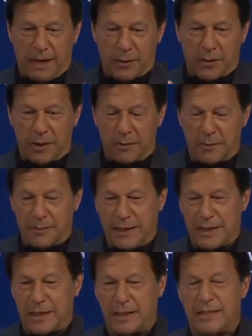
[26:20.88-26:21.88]
I grew up with
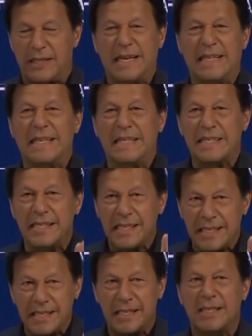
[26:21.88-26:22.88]
my country, and in the
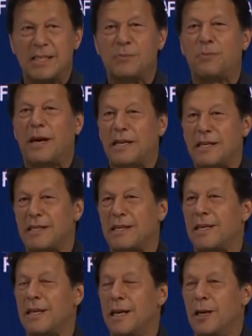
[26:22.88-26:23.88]
60s,
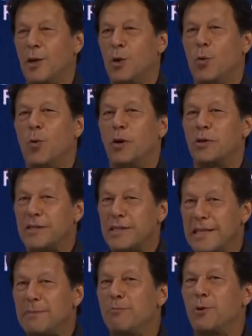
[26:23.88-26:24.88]
Pakistan was
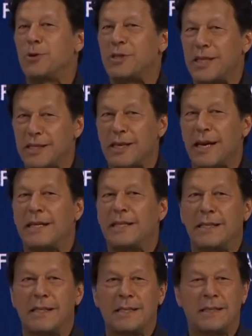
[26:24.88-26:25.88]
the most
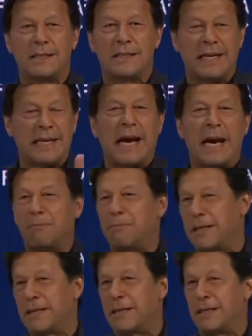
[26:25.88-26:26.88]
exciting thing
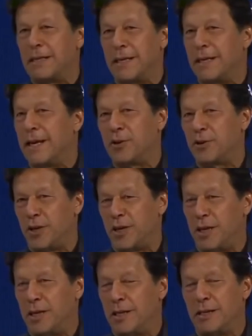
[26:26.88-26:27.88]
happening in
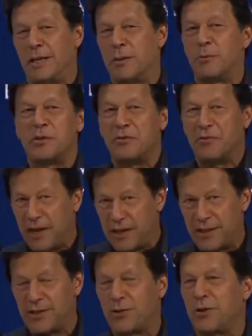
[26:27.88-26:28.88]
Asia. It was the
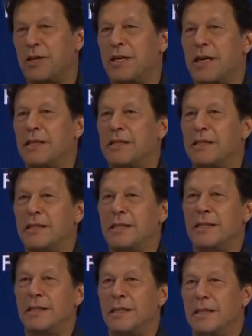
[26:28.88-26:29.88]
fastest growing
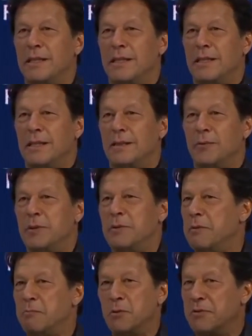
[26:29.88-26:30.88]
country. We
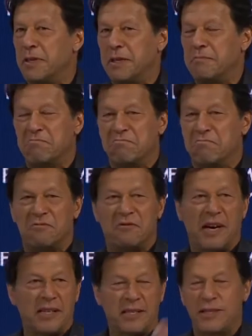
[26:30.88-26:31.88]
were moving
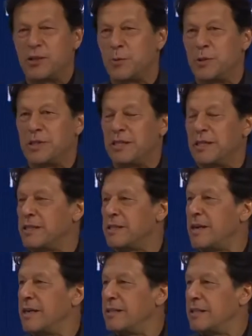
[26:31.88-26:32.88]
fastest towards
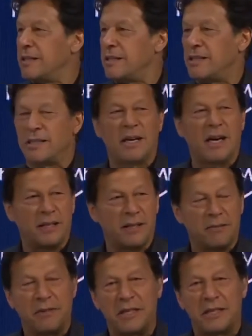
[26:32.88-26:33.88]
industrialization, our
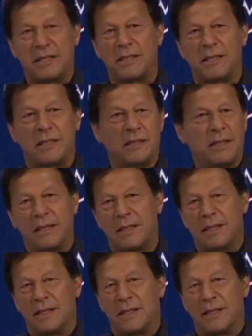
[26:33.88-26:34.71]
universities.